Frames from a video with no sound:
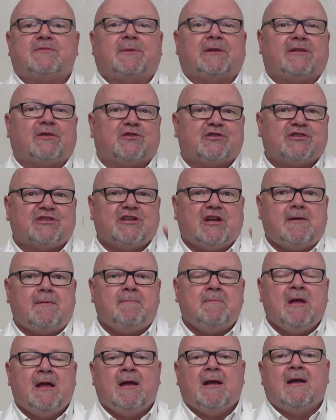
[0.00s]
but there's
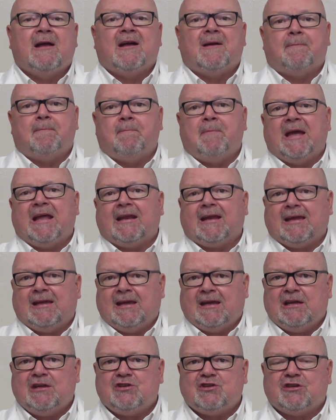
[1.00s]
some
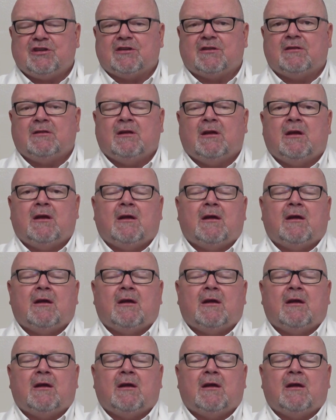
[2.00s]
medication